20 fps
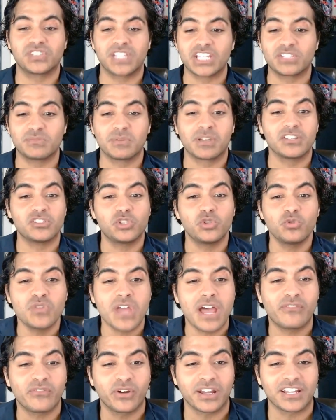things because you
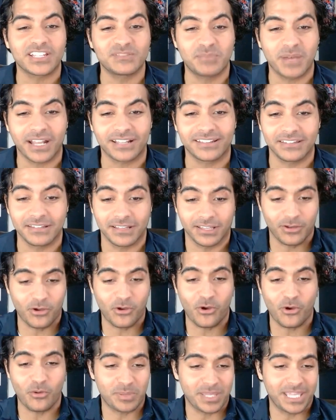never expect it. You're like,
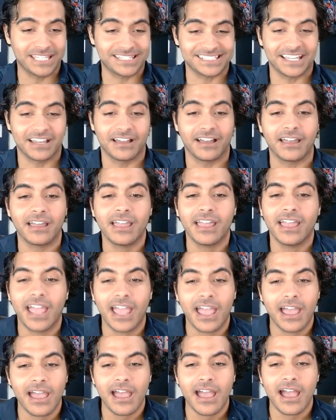oh, pizza.
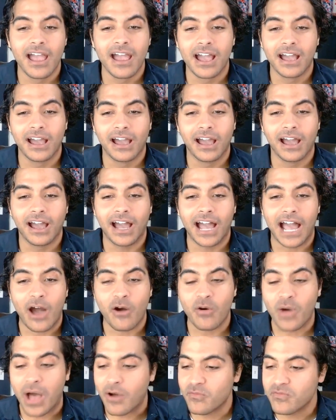
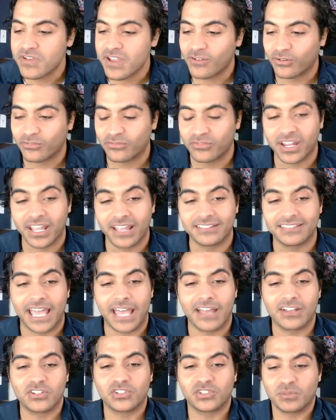I'll never forget
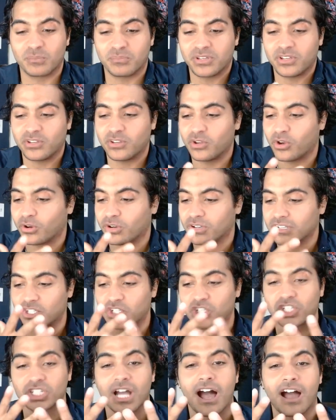that. Just a pure
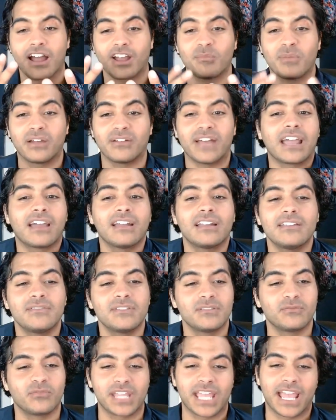shock. I'm like, I couldn't
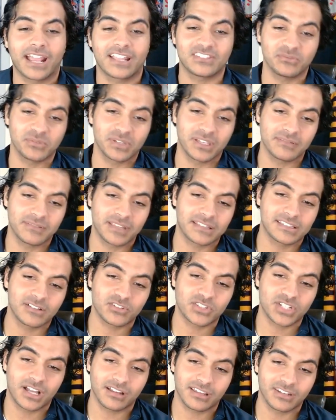even react to it. That's how
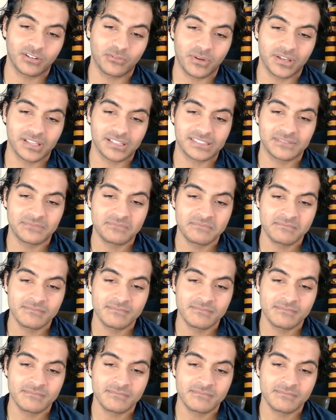shocking it was.